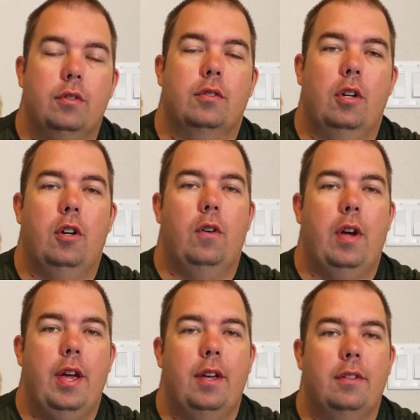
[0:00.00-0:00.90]
So
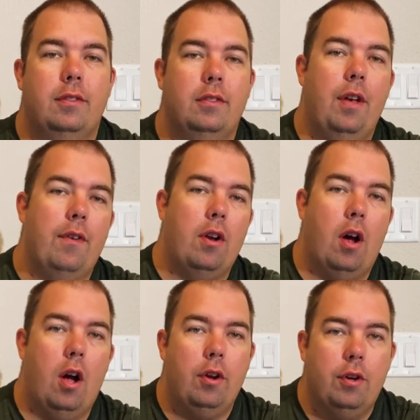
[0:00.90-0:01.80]
a 7
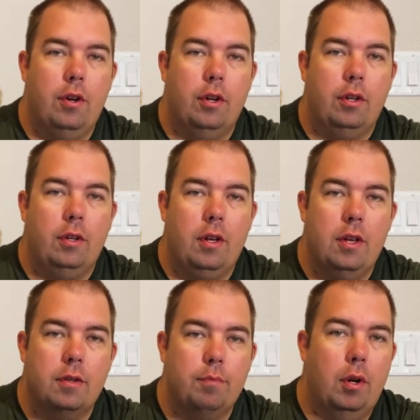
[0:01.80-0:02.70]
aught hook
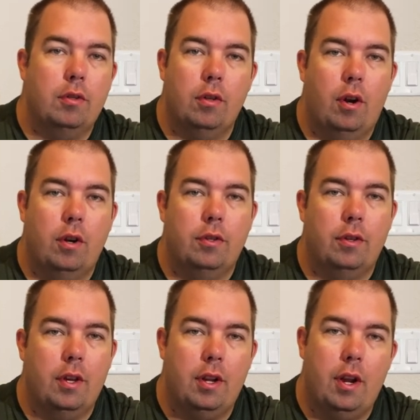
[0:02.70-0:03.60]
is much larger
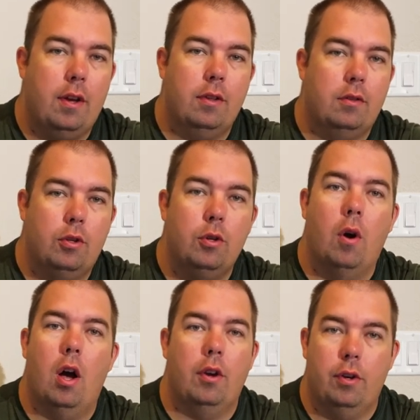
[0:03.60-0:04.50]
than a 2
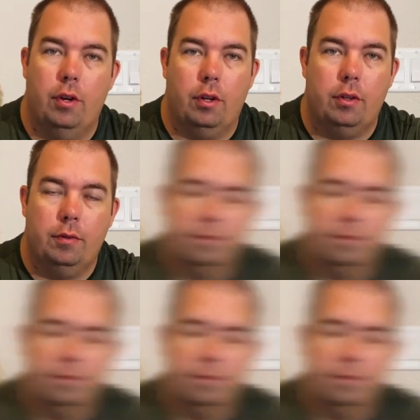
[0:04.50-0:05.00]
aught hook.